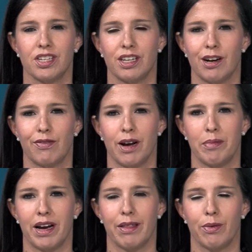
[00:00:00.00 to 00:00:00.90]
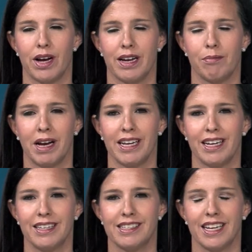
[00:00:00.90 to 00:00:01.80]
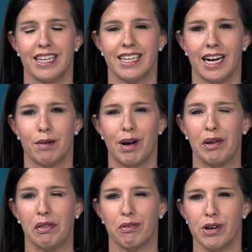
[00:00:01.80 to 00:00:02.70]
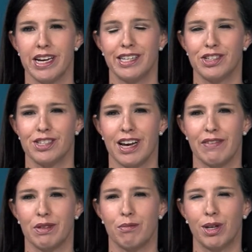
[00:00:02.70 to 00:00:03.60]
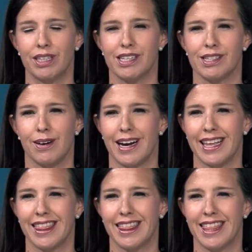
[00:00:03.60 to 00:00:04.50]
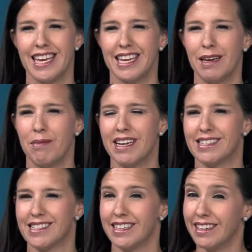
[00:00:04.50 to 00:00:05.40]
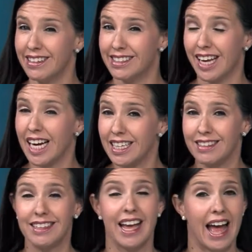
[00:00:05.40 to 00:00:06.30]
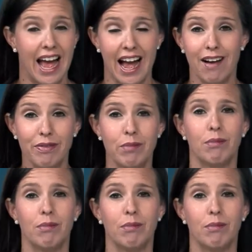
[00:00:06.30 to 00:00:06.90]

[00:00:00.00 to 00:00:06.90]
clarify, by the way, Mike Gundy said he cut about three inches off the mullet, so I think he may still technically have the